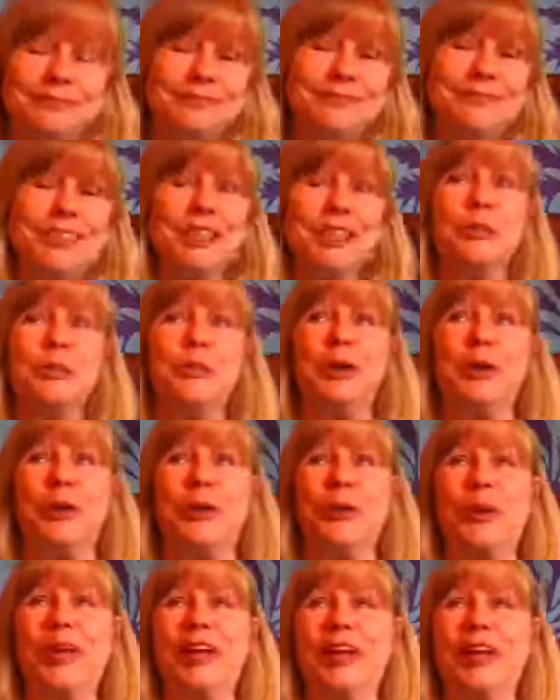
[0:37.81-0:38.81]
it'll be
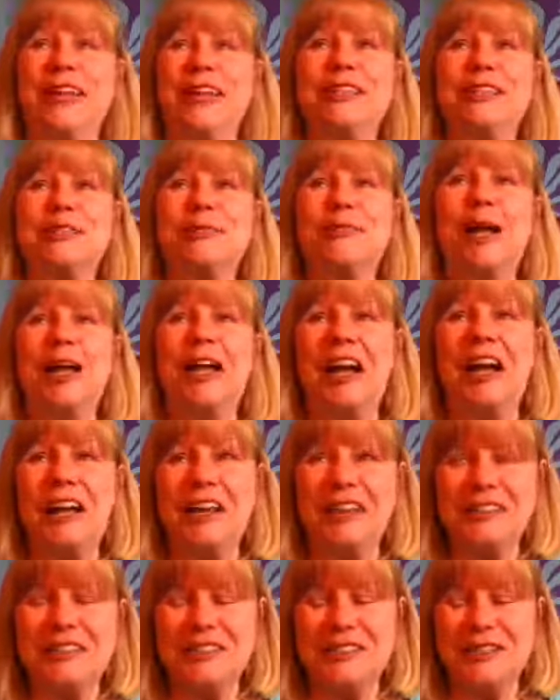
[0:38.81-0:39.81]
okay. It's my
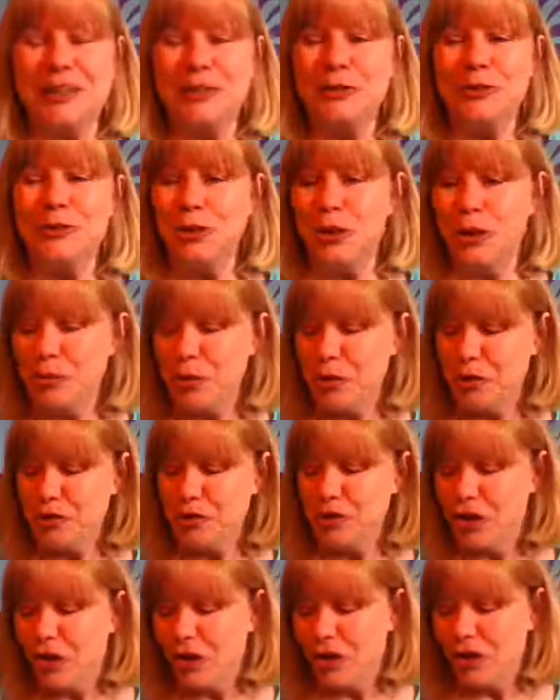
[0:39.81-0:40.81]
iced
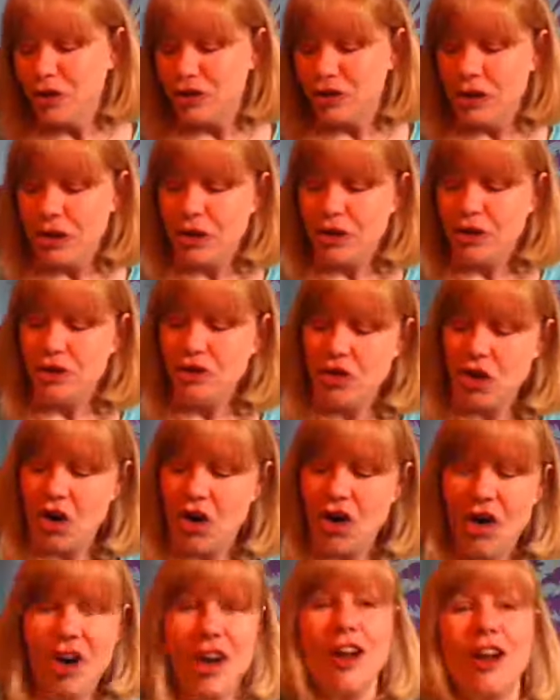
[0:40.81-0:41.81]
turbocharged
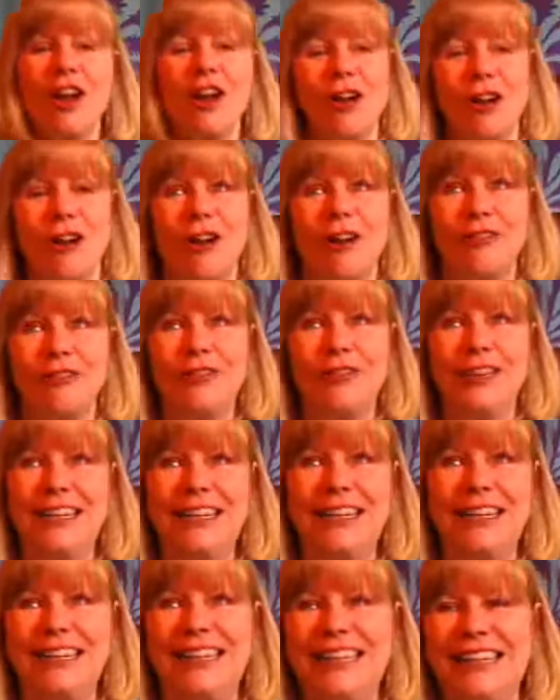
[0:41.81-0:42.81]
dark coffee.
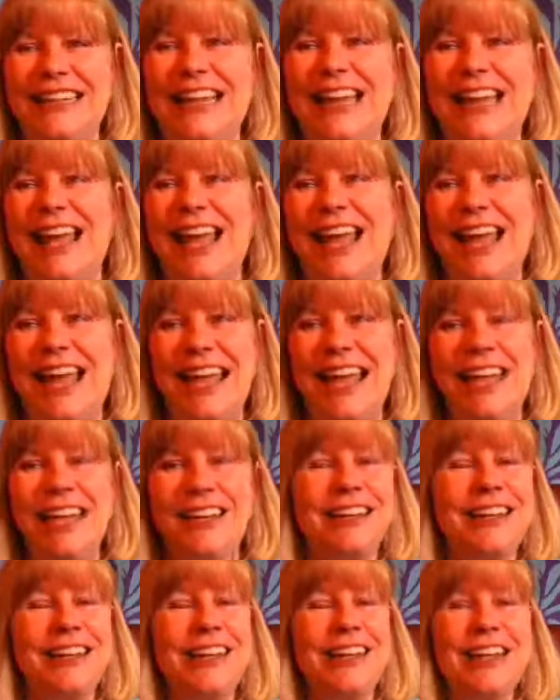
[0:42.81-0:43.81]
And
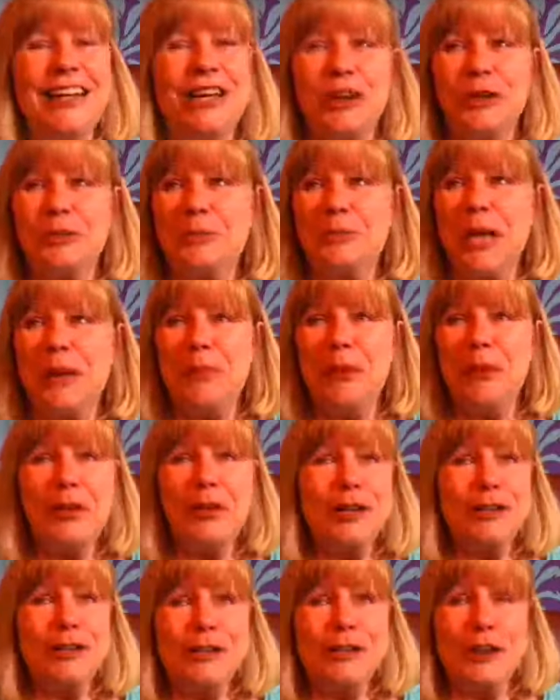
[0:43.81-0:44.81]
maybe
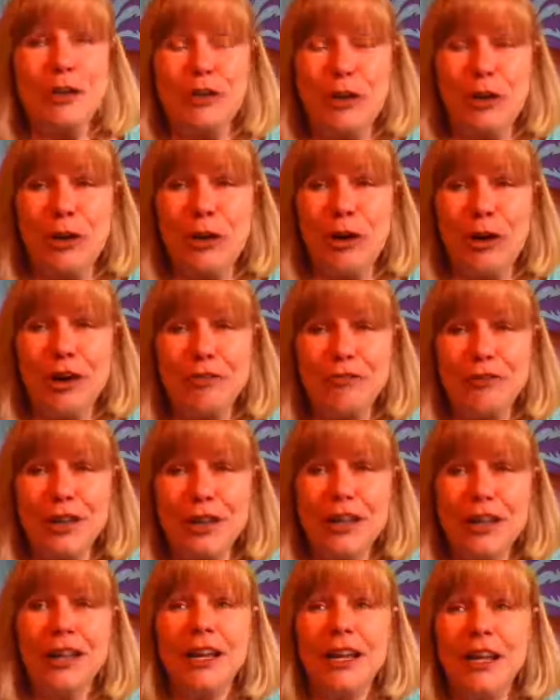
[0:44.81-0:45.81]
because I drink
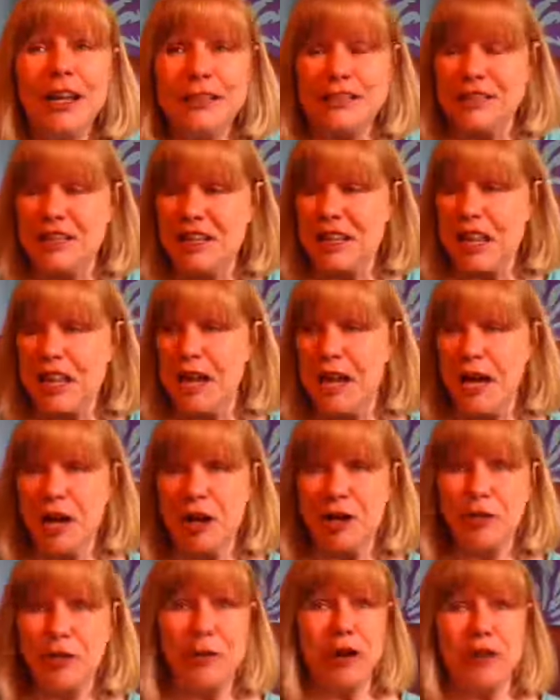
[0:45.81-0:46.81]
coffee, it's the
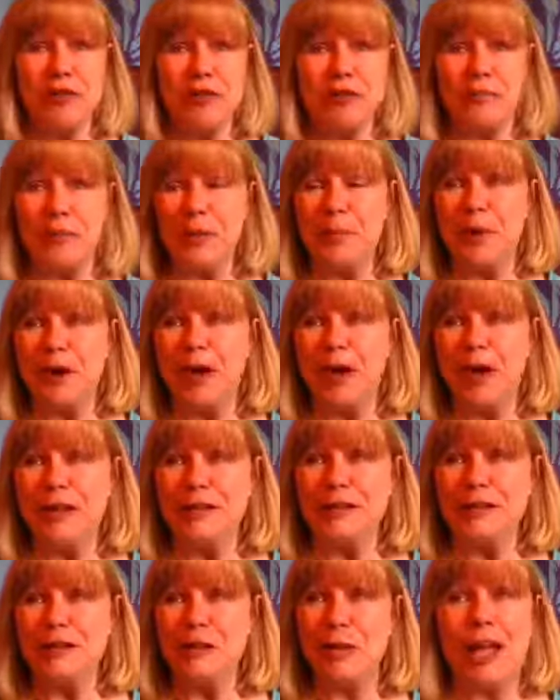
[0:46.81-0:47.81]
chaotic part of my body,
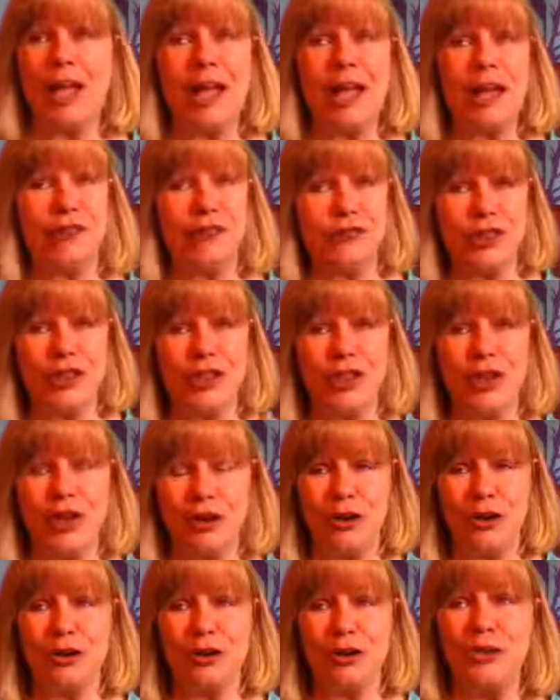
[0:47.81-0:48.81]
so I have to
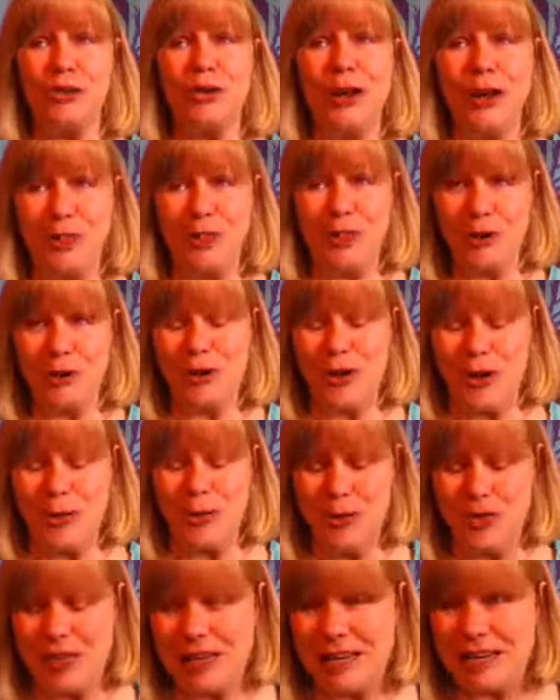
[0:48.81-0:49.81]
then create the calm
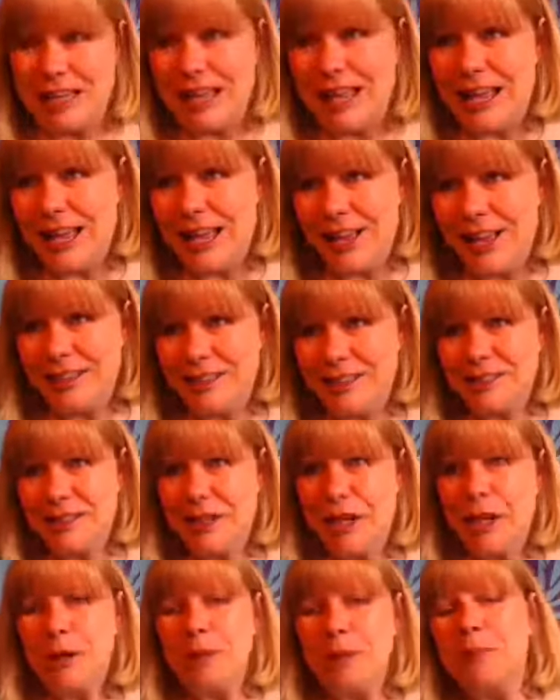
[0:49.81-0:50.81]
within chaos.
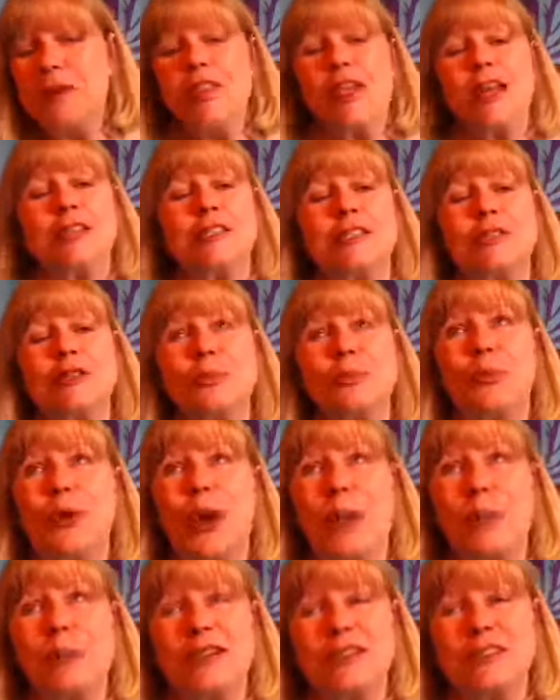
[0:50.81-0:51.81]
But that's the
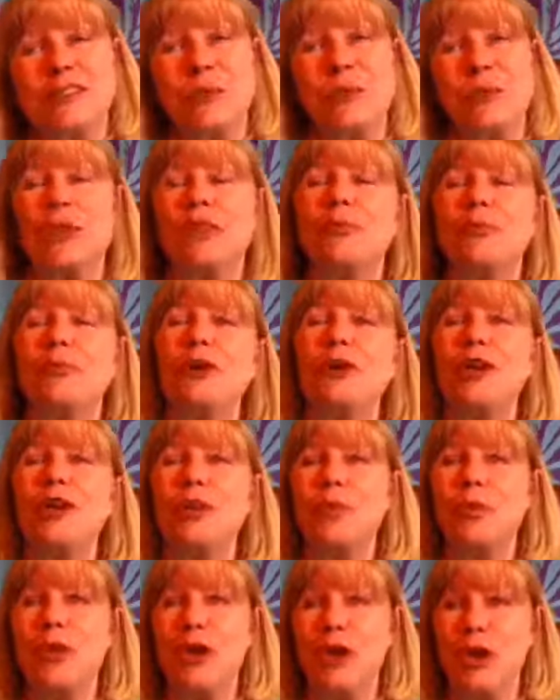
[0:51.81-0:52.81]
premise with Monday
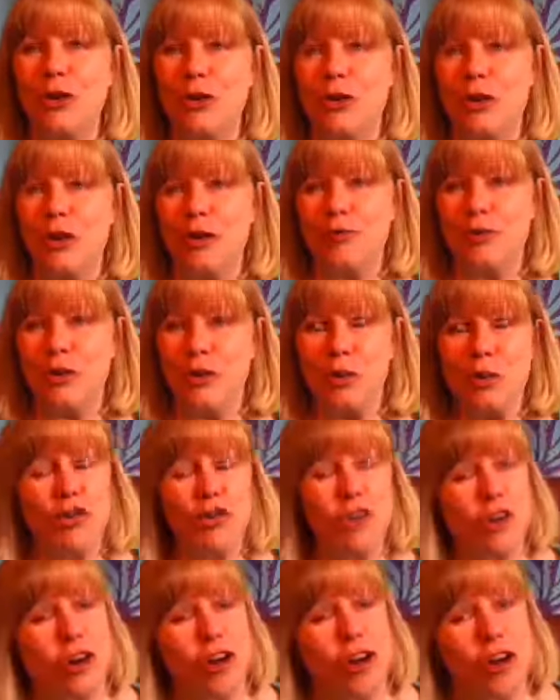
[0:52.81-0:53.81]
Morning Coffee. We
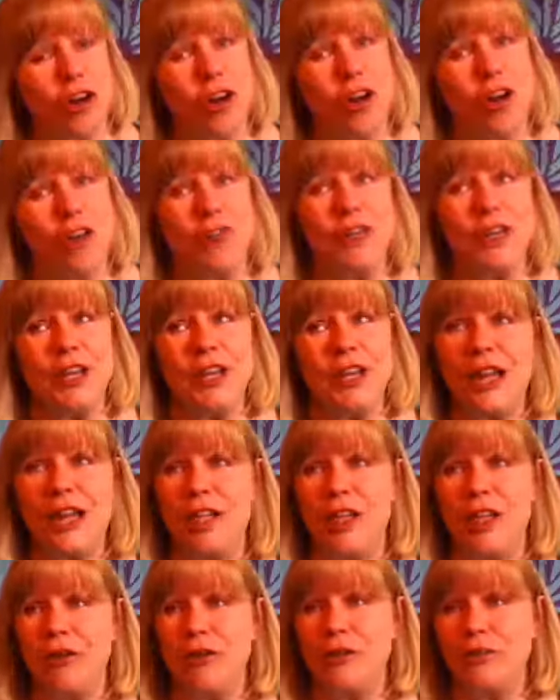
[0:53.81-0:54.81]
share our coffee
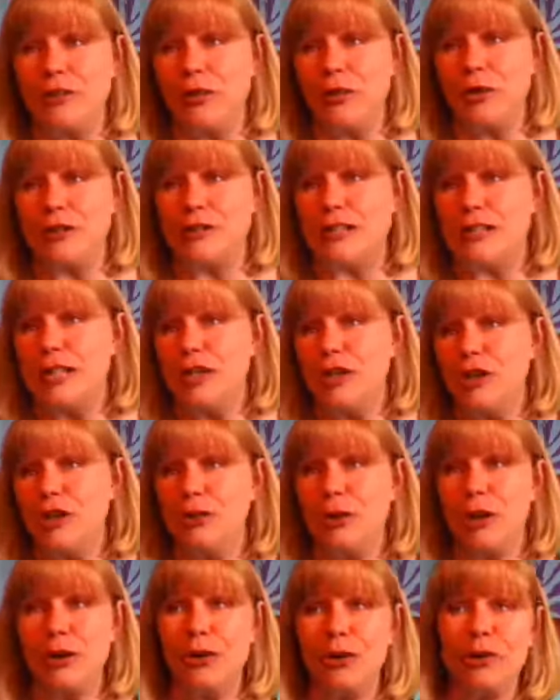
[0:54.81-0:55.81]
together. If you're a tea
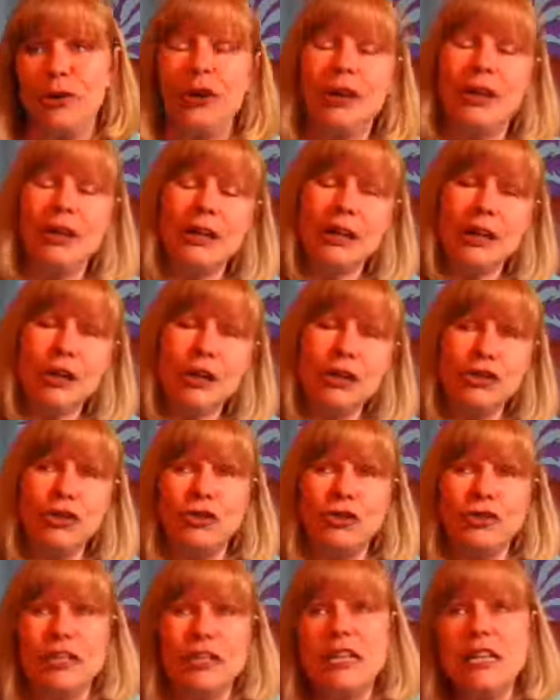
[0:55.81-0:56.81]
drinker, get your
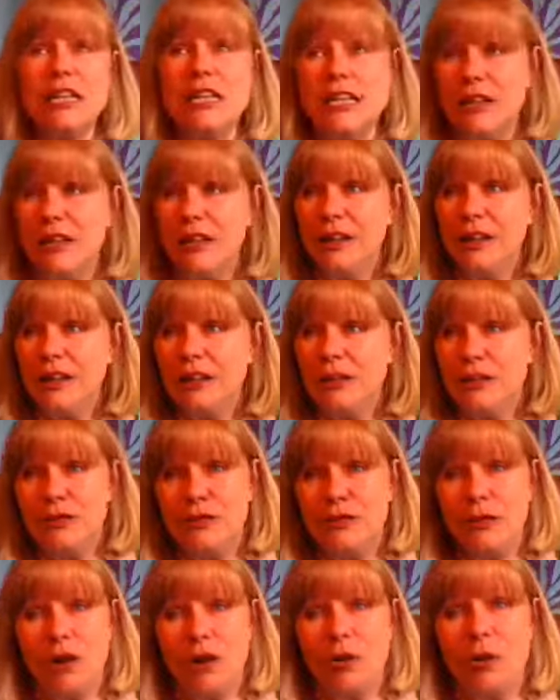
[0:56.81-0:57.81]
tea.
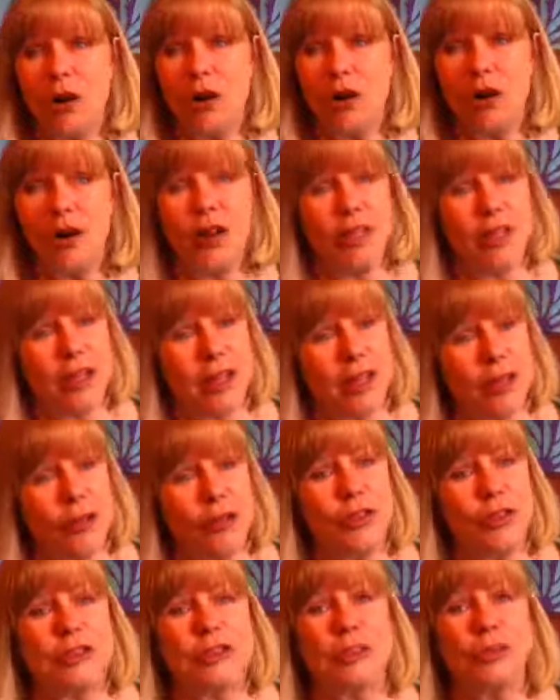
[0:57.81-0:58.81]
If you are the
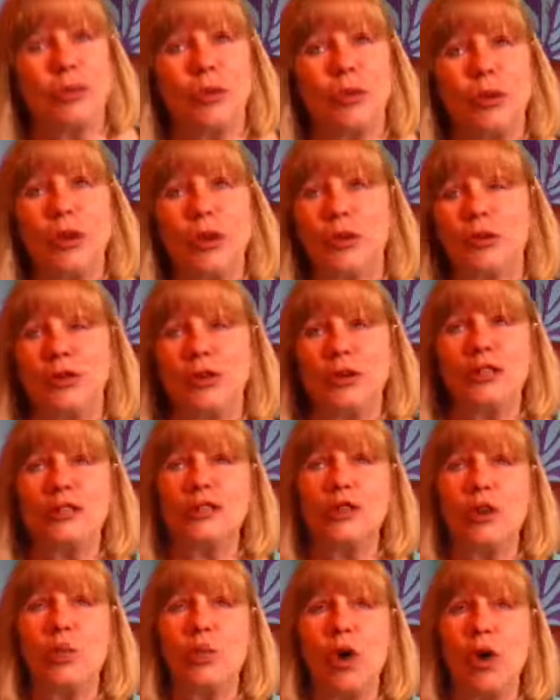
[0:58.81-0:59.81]
healthy sort who drinks
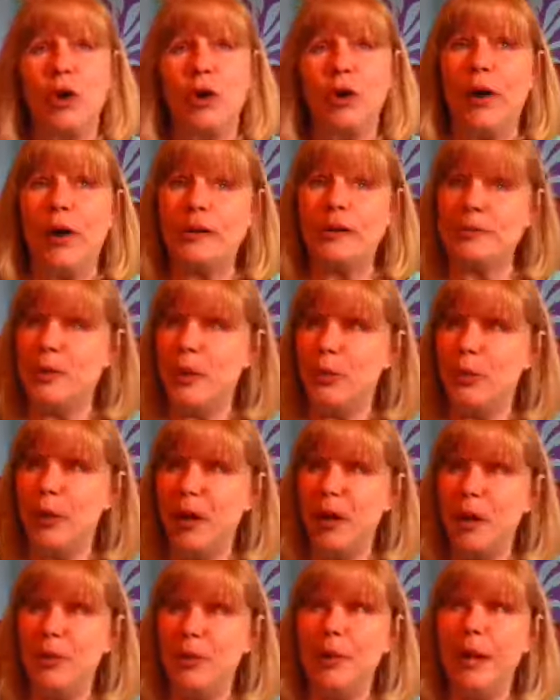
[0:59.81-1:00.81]
the water as I
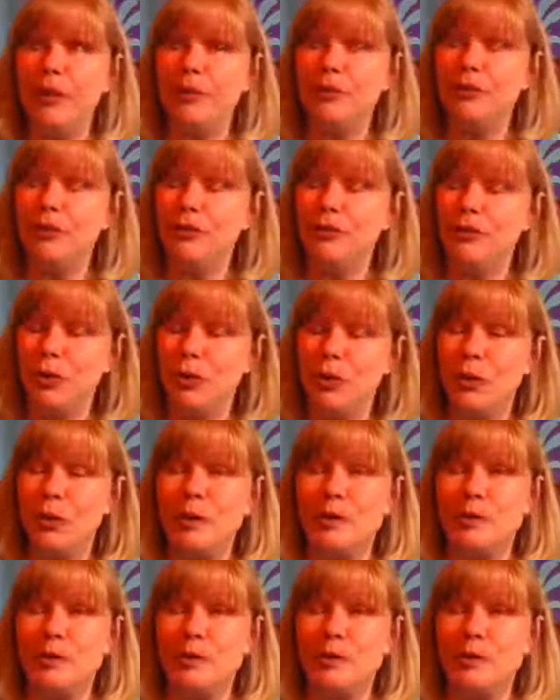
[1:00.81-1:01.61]
recommend and don't always